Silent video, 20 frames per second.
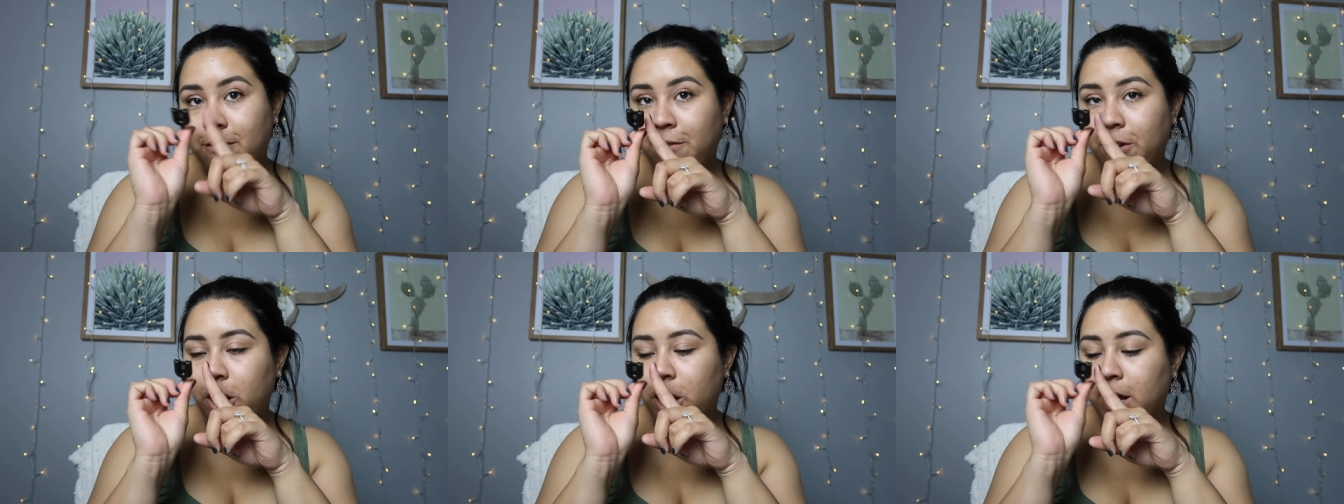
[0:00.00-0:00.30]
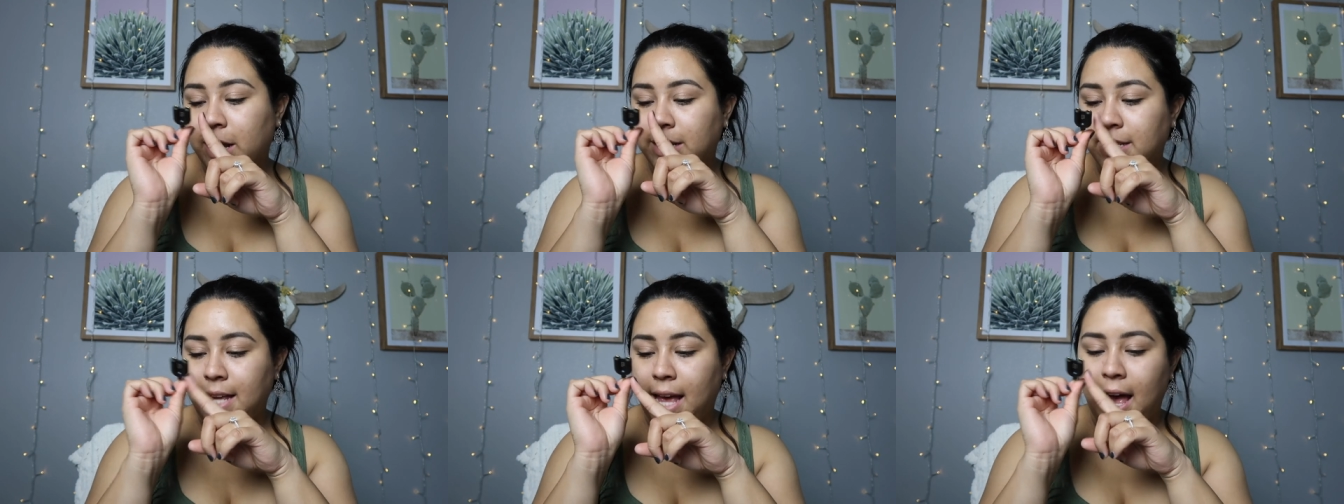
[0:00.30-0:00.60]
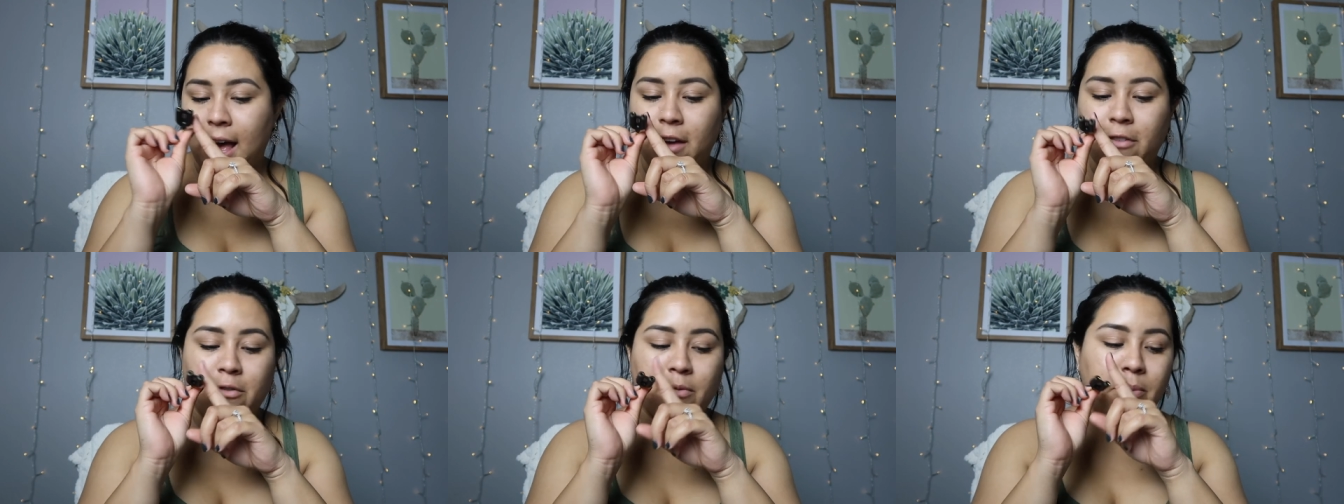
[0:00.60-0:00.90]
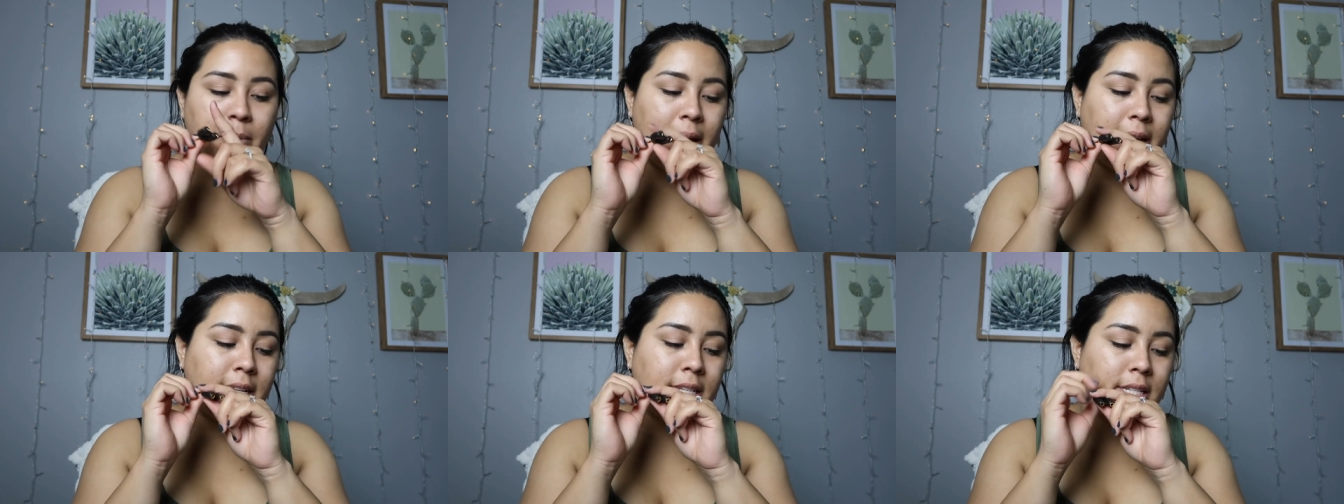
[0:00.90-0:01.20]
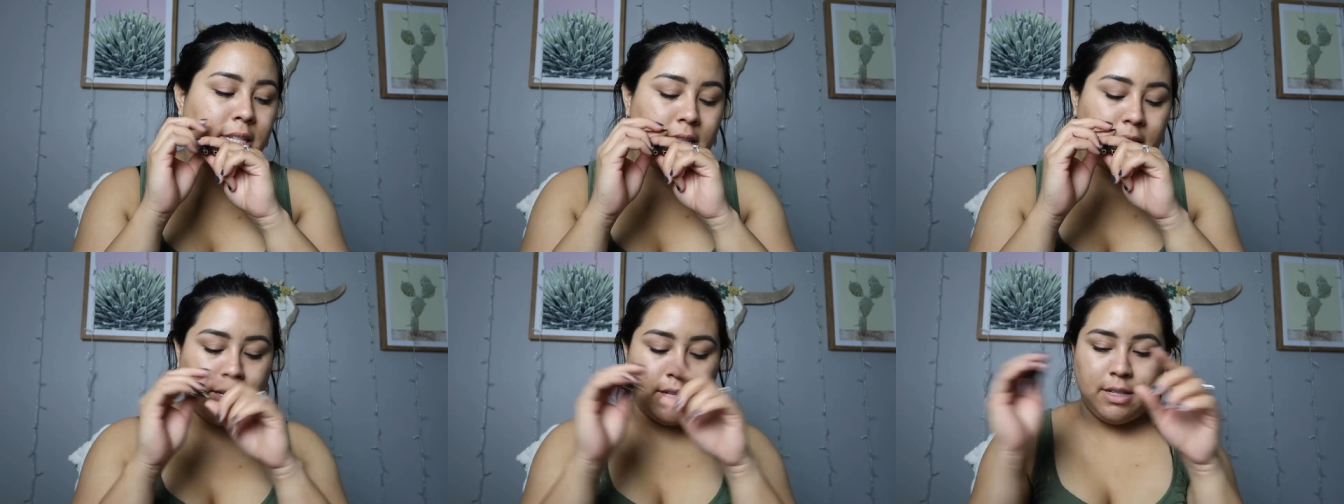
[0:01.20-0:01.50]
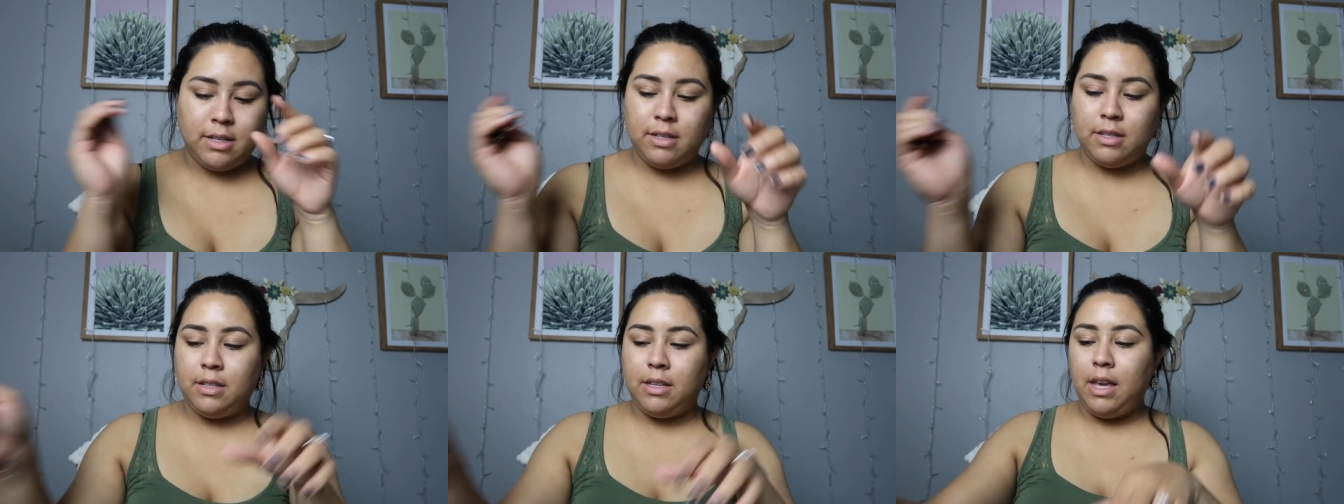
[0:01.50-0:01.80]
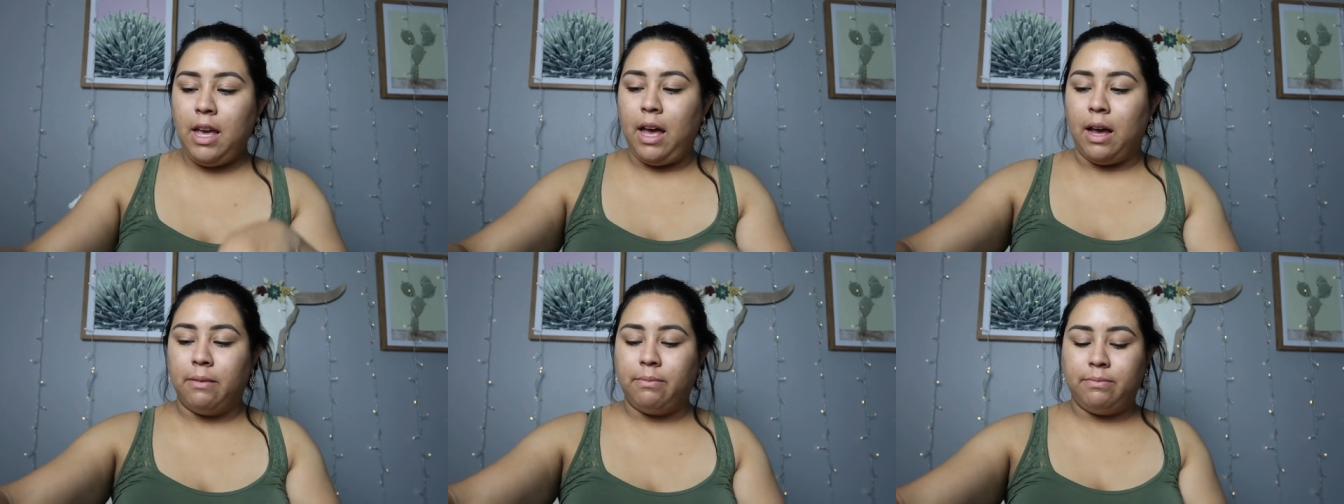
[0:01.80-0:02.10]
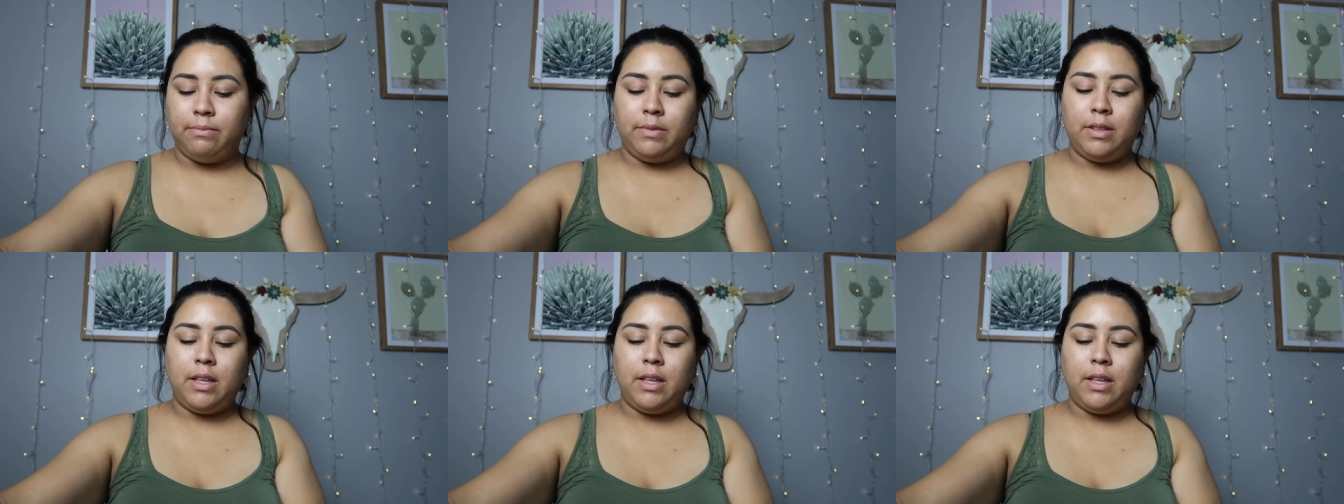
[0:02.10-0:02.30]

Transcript: very good to have. But yeah,